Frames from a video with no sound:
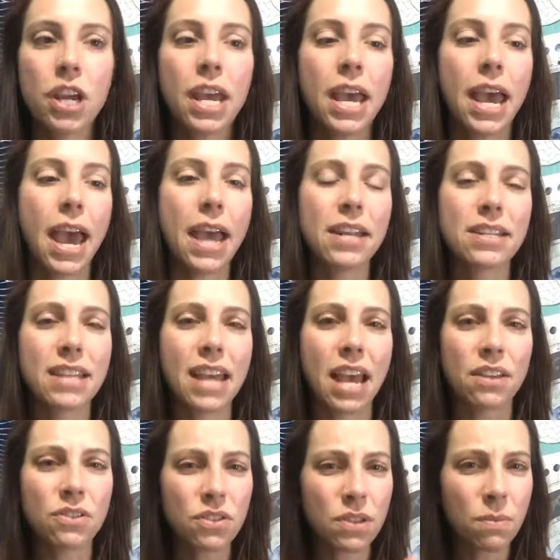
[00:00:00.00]
And to
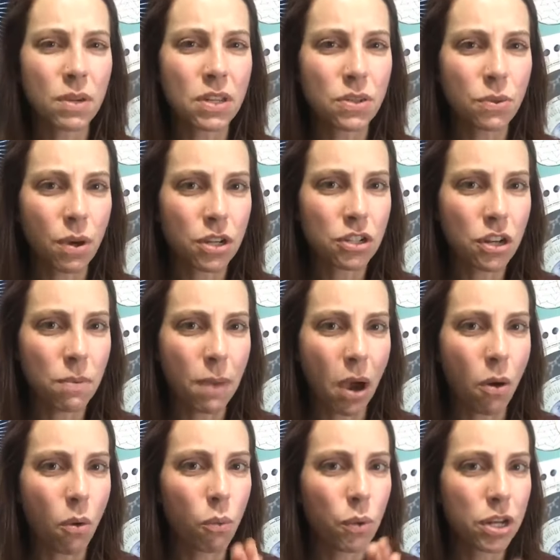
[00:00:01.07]
answer somebody's question
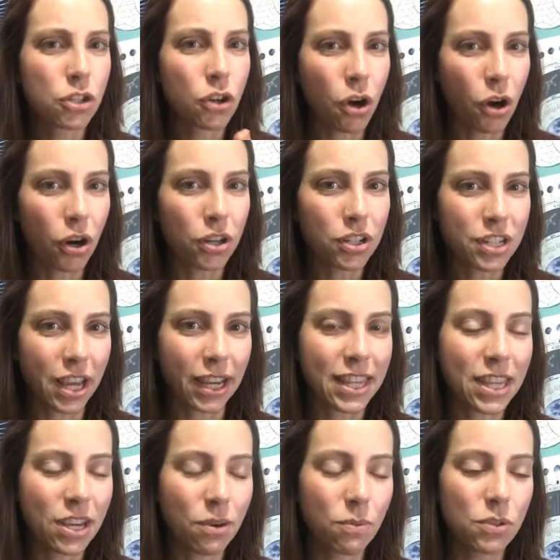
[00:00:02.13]
about which card deck, I
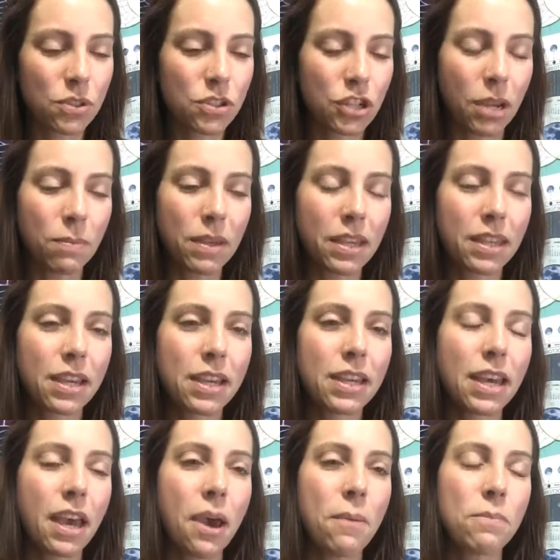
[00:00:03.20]
think it was Jamie that
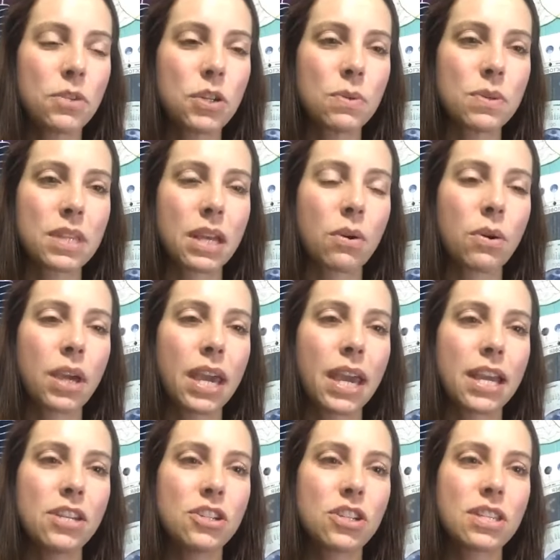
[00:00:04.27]
she was like, okay,
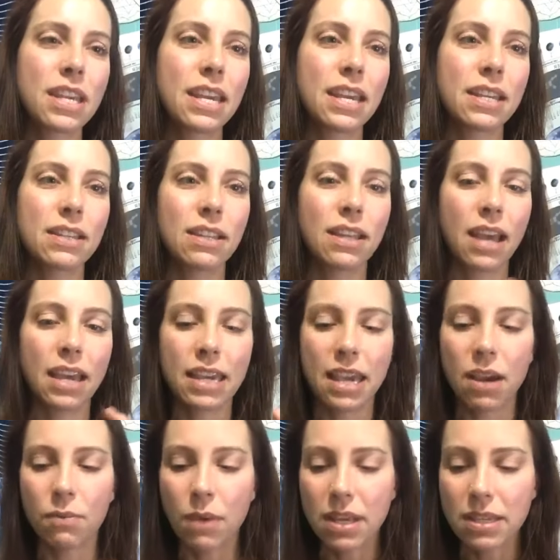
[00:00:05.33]
I can't
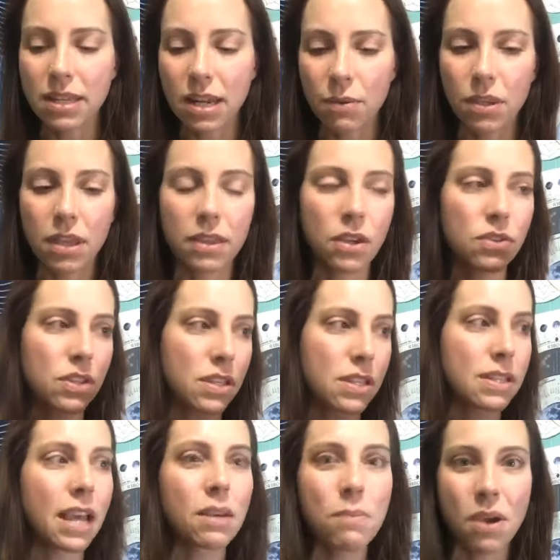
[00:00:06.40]
resonate with it. There's a
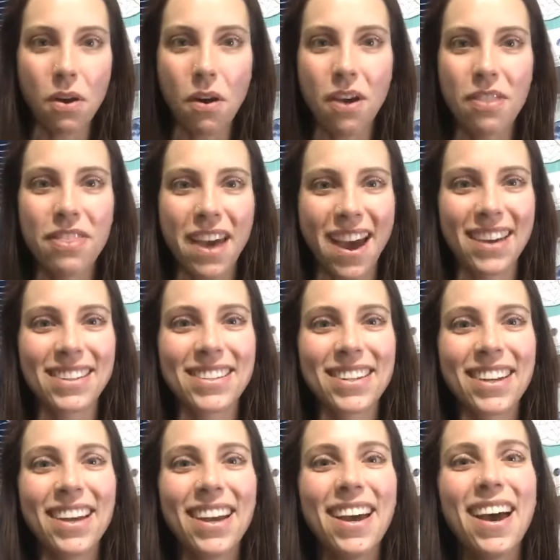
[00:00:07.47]
segment on that
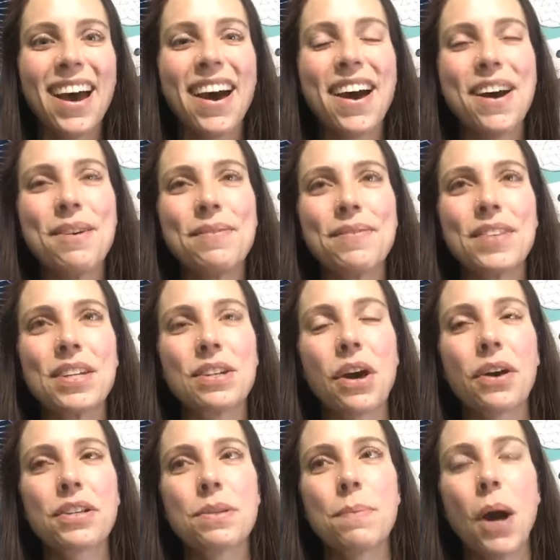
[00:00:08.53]
that
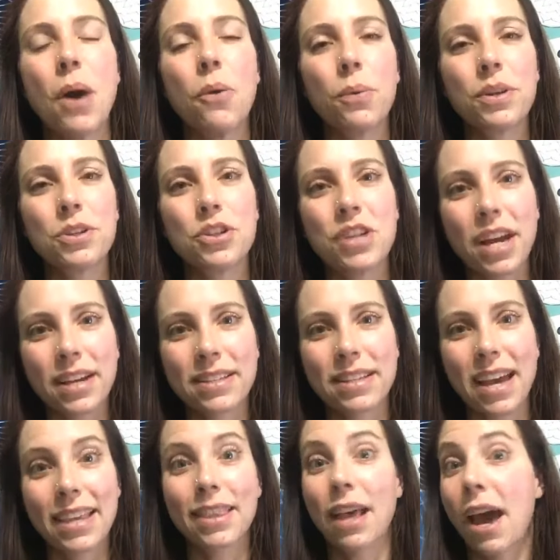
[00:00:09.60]
talks about which decks
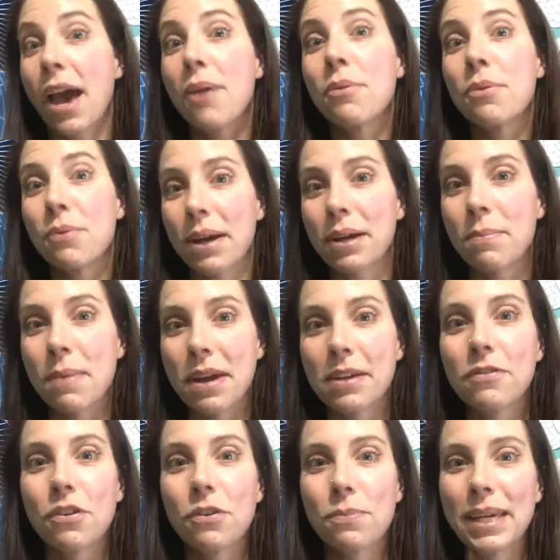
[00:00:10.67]
I would
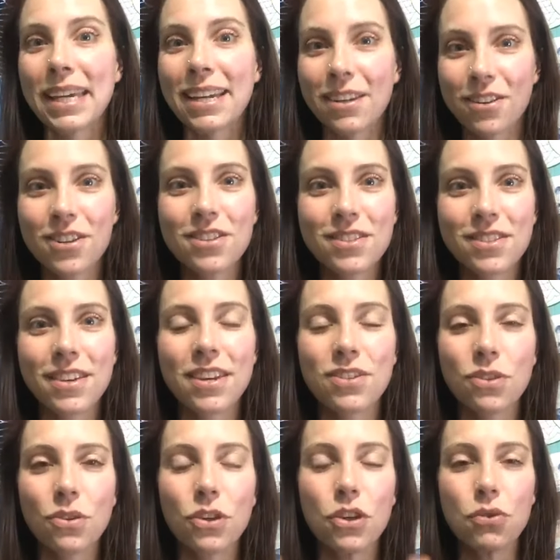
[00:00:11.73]
recommend for beginners
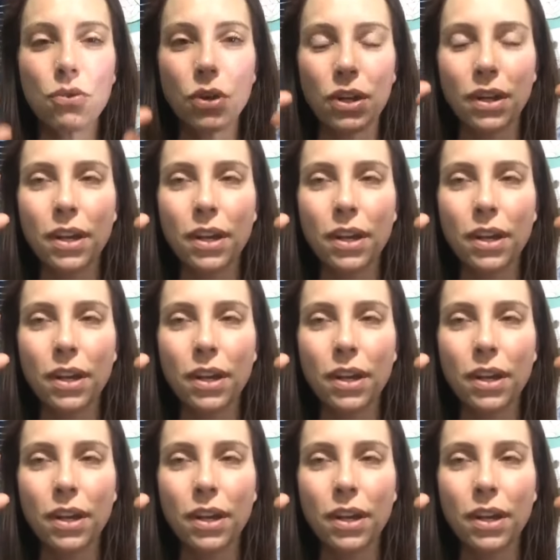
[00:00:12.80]
so that you can.